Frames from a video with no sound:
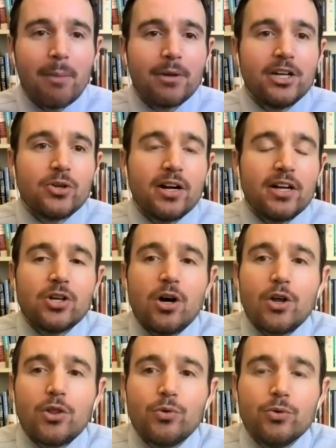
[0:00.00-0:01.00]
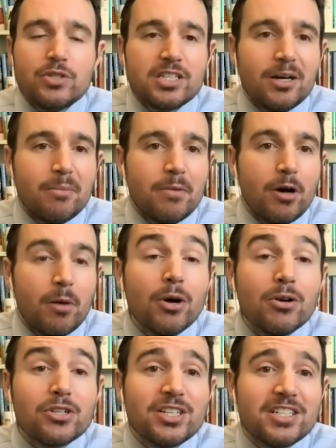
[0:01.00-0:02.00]
I'm going to try to talk through some
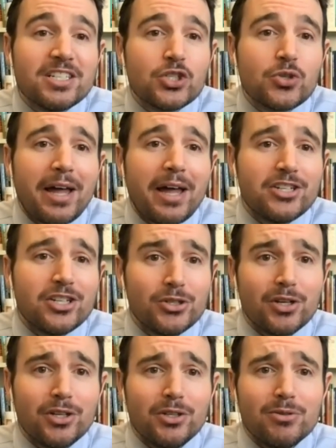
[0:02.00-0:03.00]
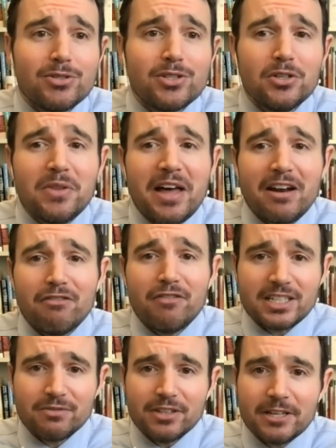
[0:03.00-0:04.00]
approaches and strategies you can use to do that
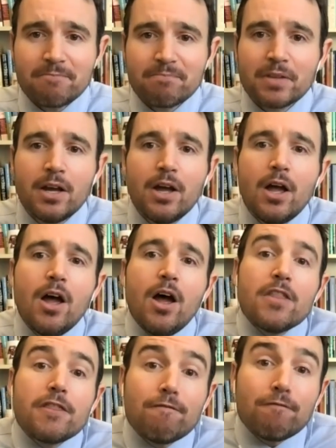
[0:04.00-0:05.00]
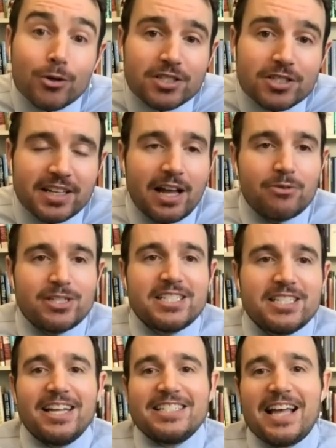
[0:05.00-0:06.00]
effectively. The first thing I would
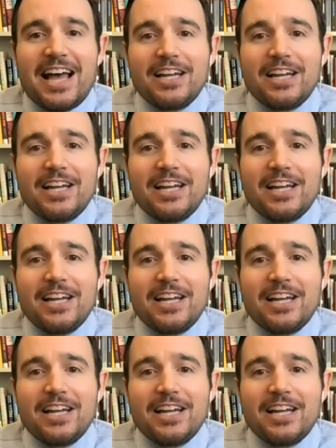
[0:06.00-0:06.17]
say is